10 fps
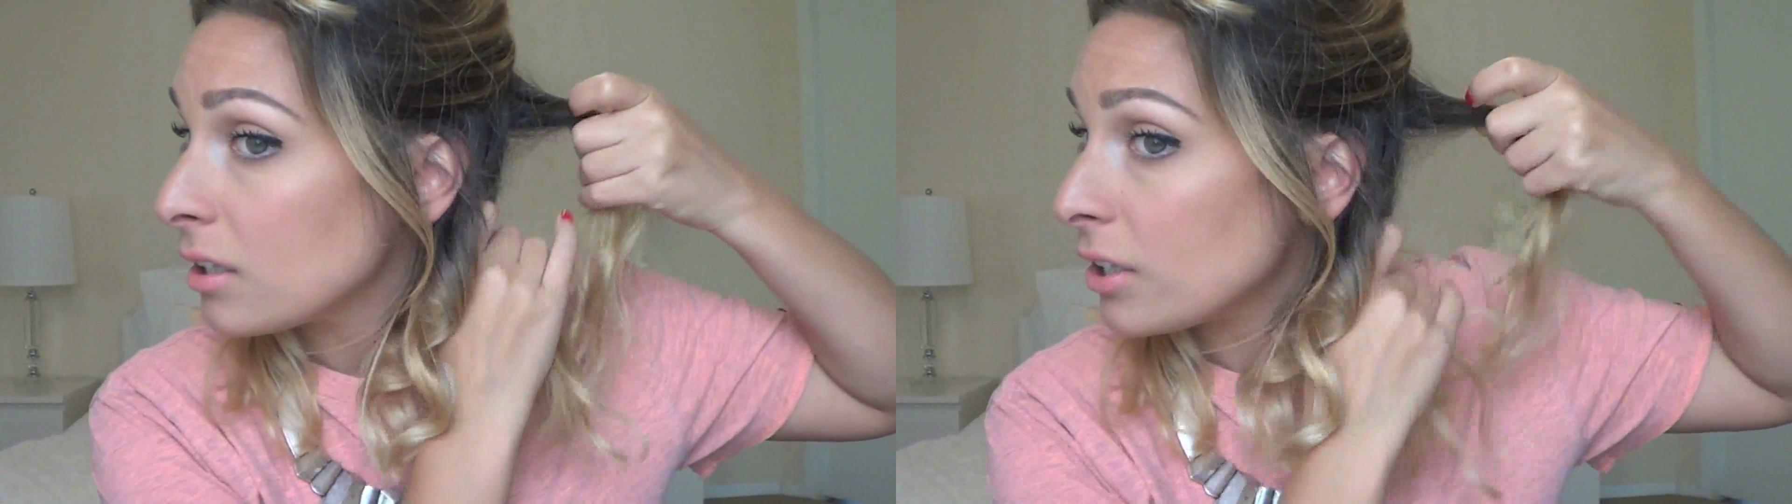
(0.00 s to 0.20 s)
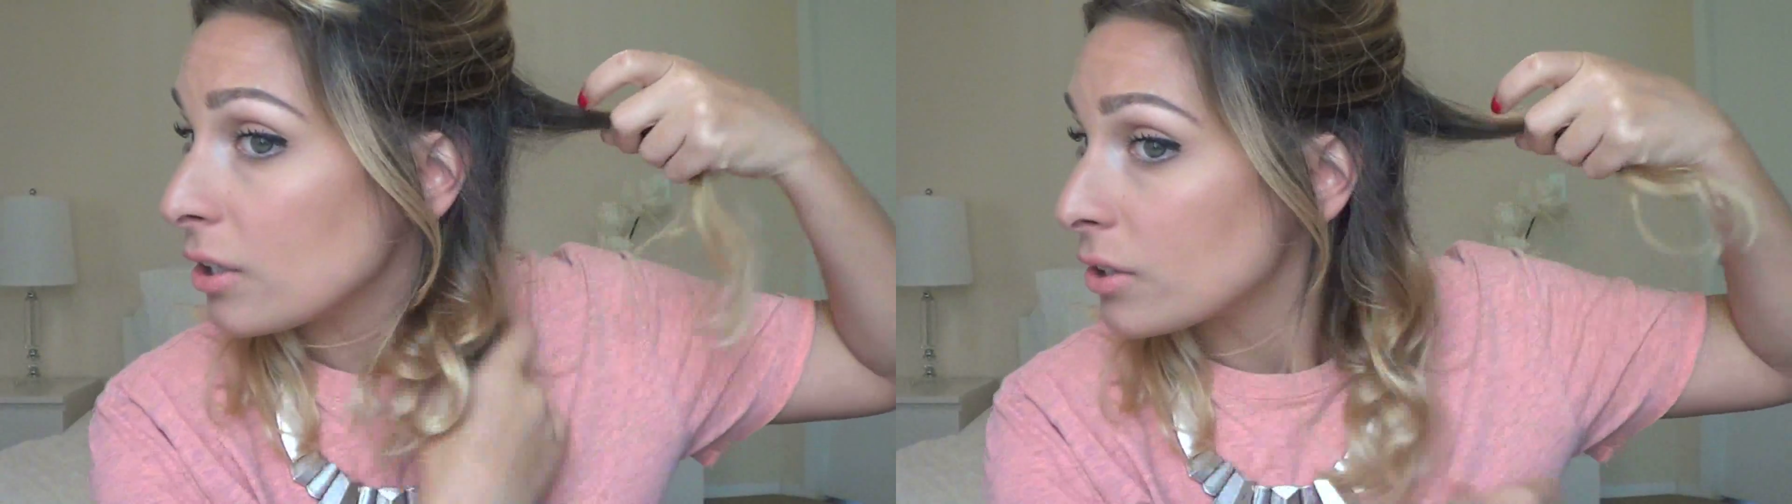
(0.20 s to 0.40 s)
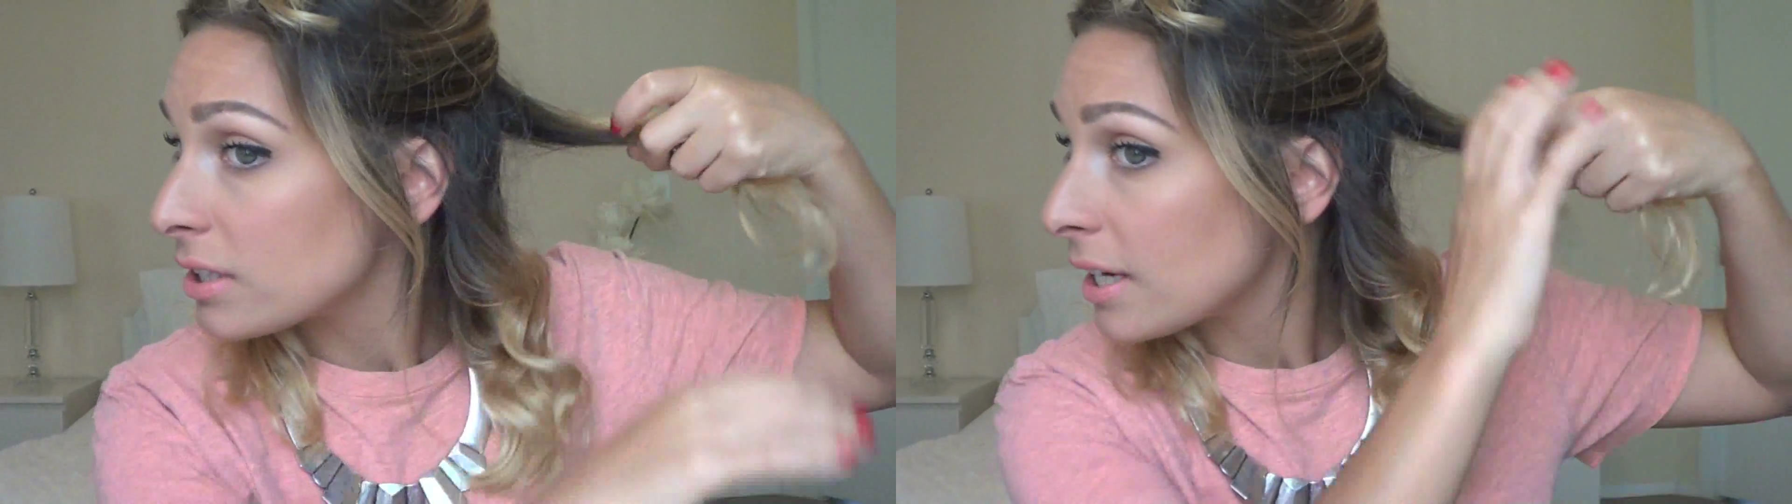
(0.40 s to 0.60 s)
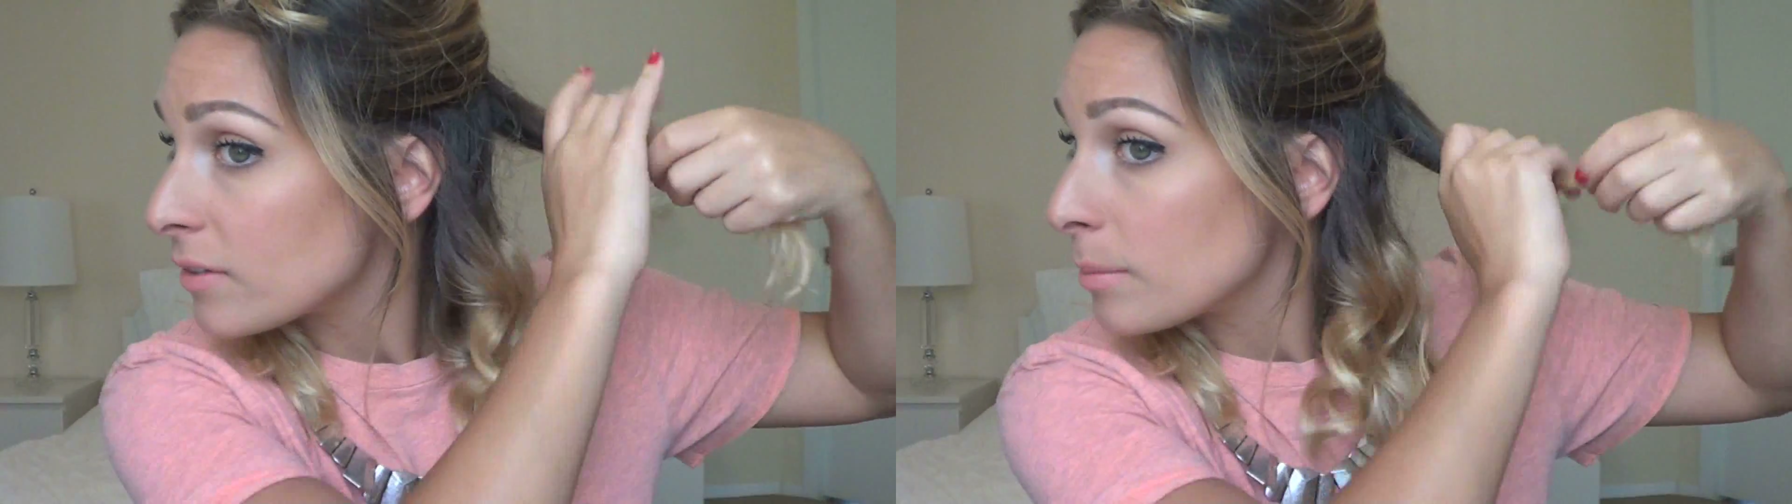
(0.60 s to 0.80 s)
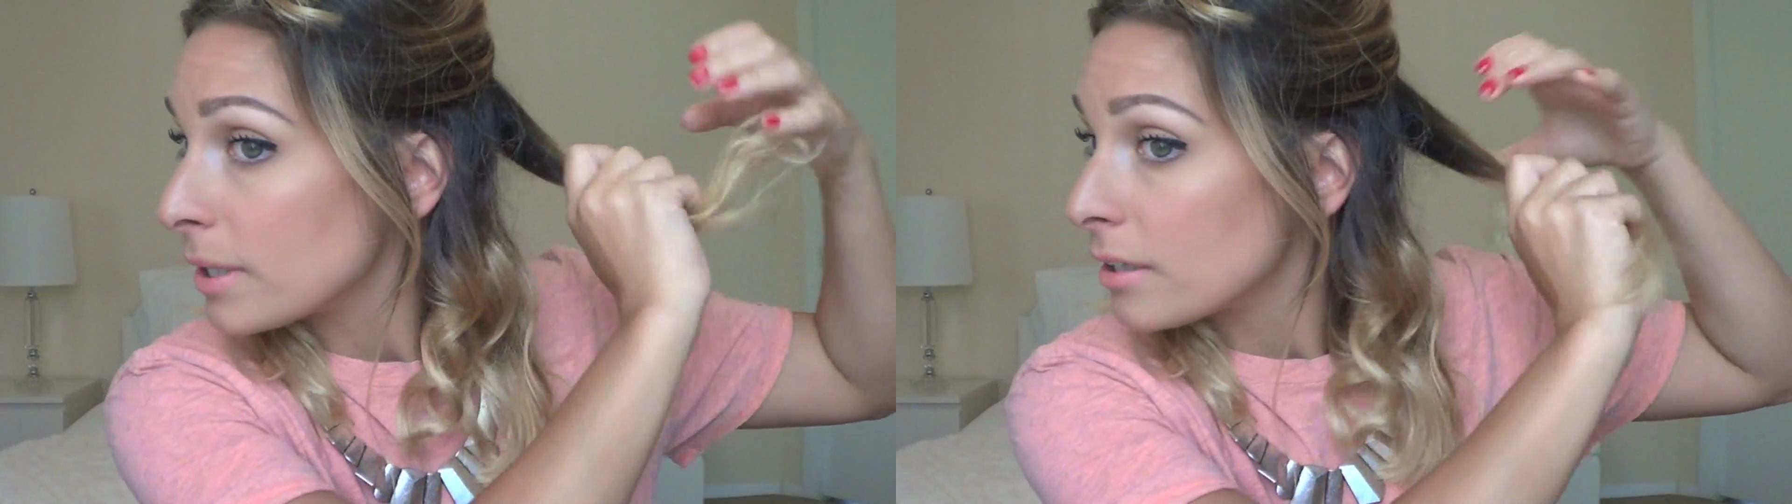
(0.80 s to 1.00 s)
you know, it doesn't
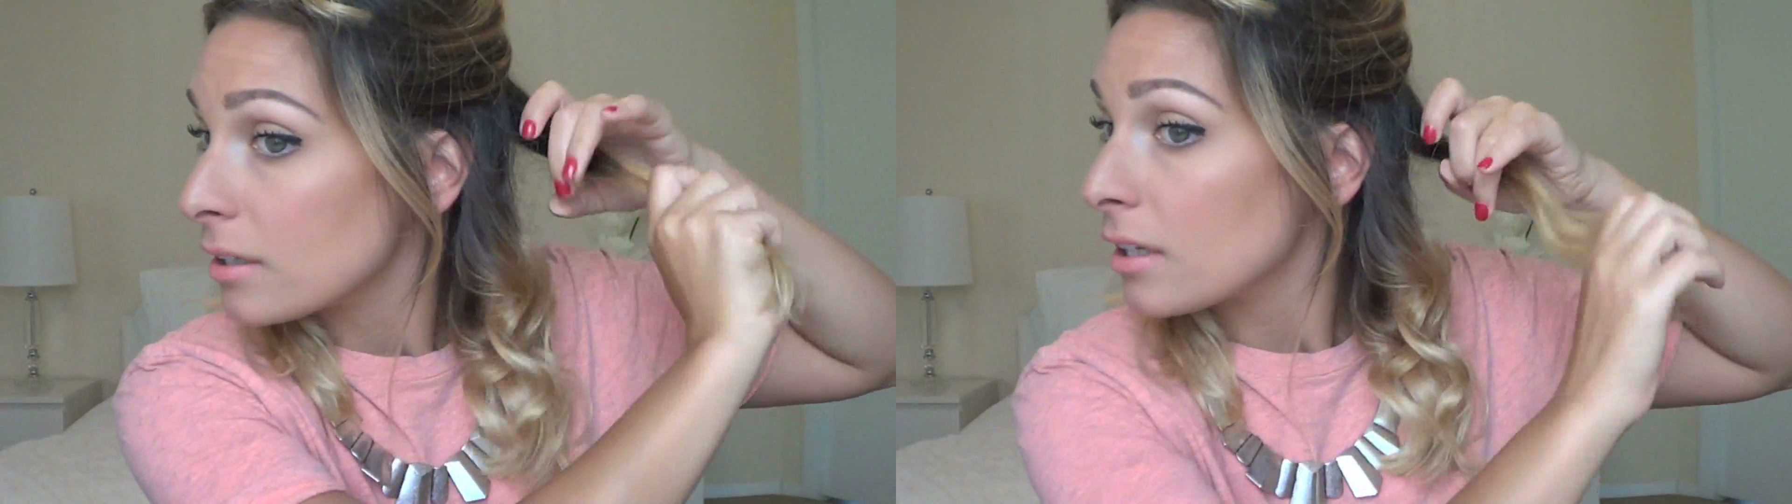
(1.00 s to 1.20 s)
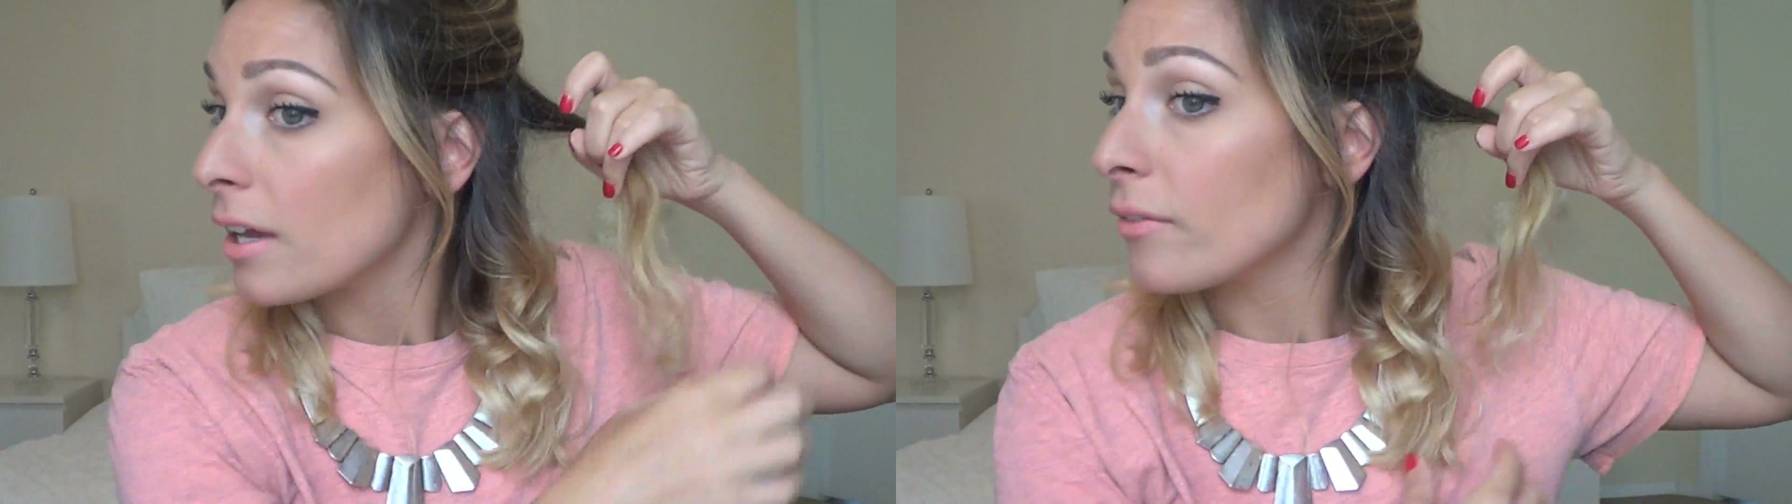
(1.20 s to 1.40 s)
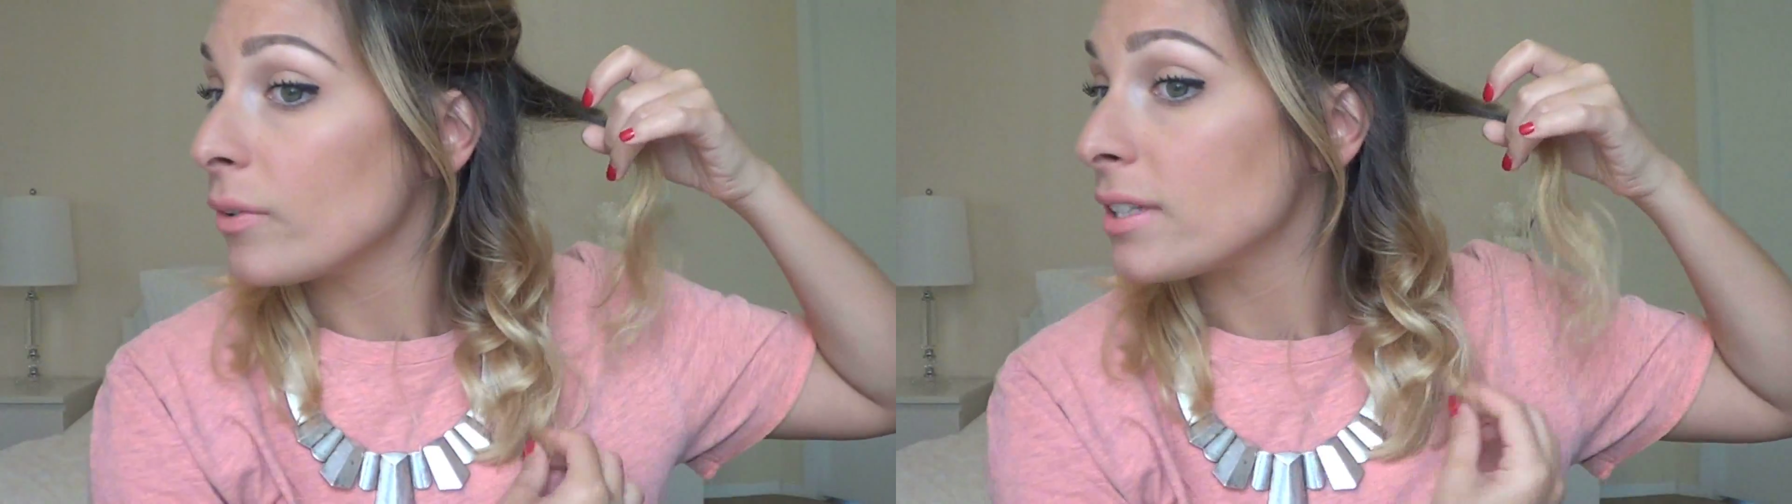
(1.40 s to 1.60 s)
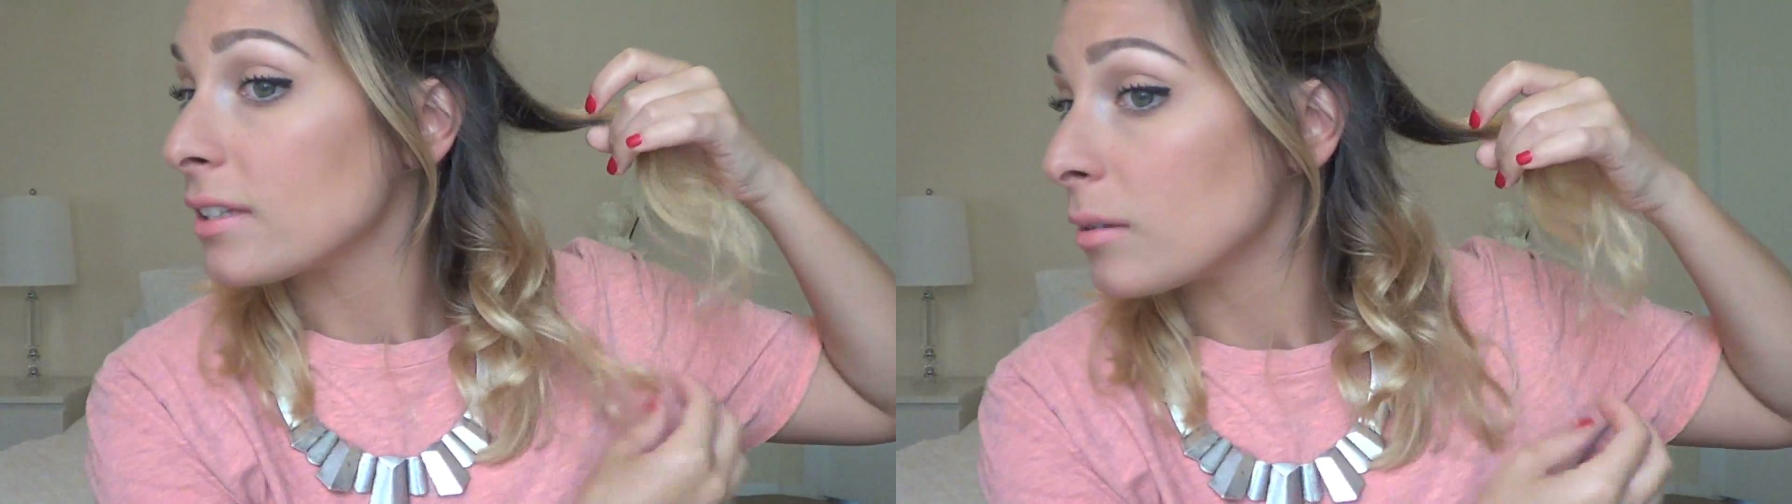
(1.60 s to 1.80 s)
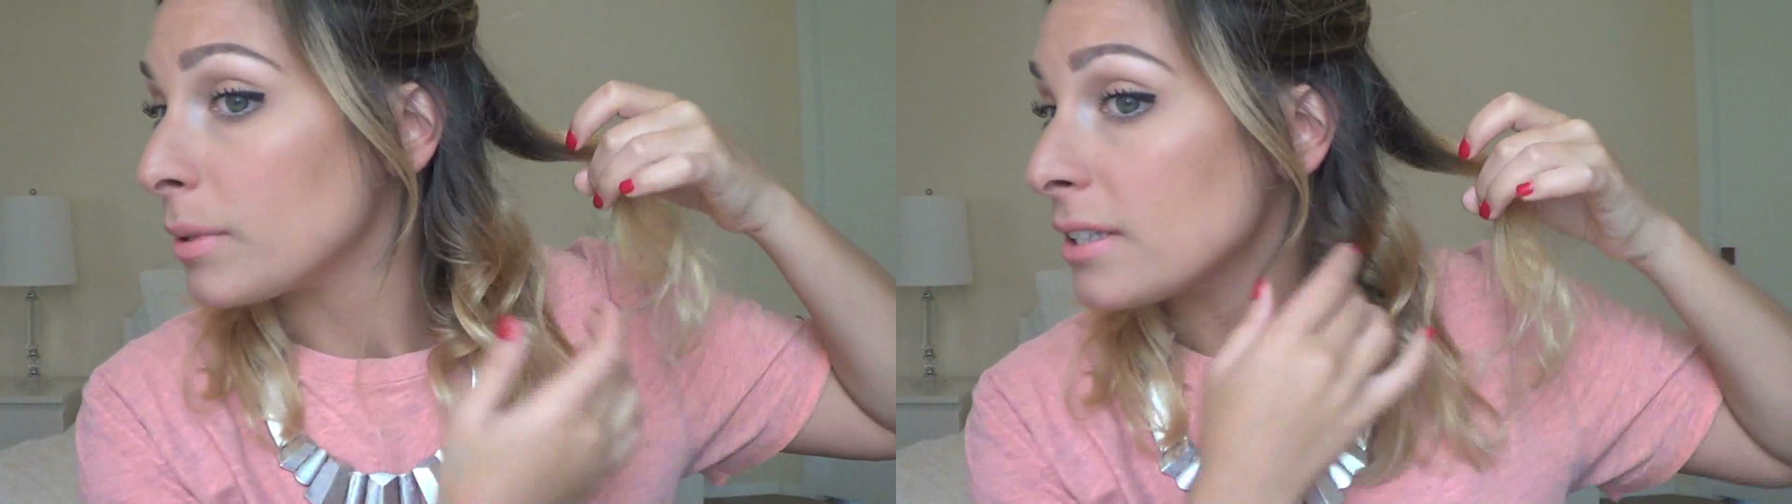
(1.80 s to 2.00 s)
have to be every
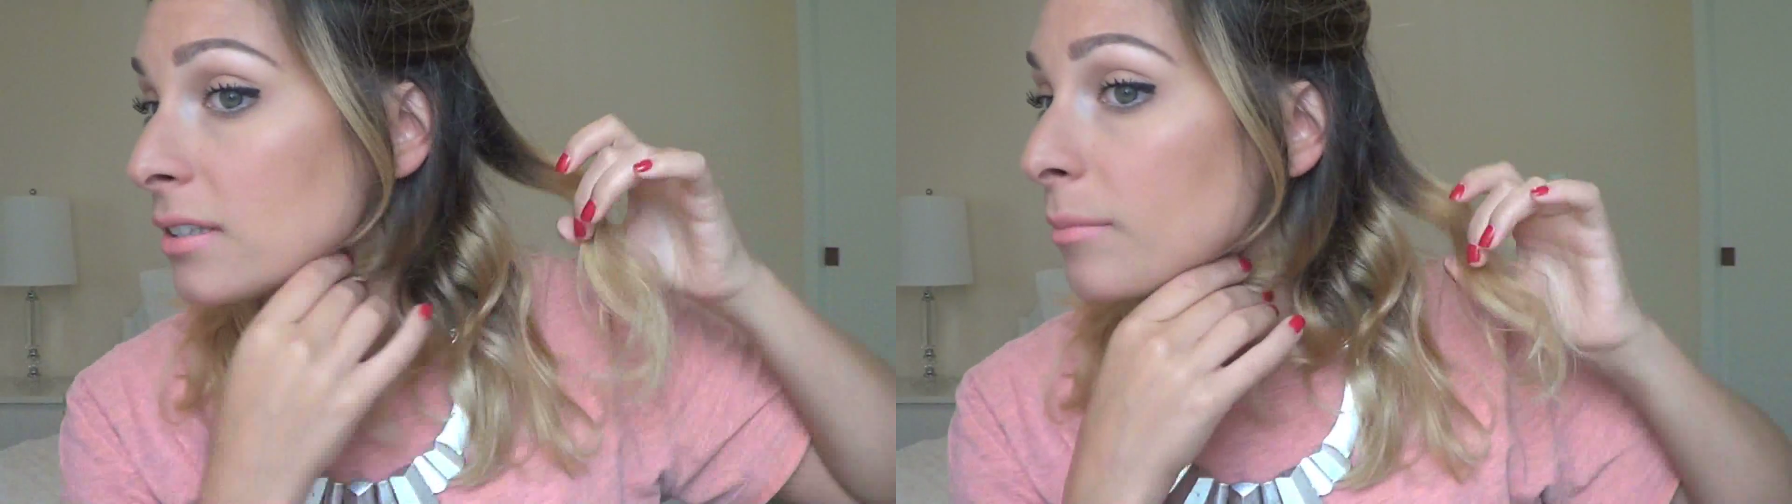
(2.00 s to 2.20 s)
single piece.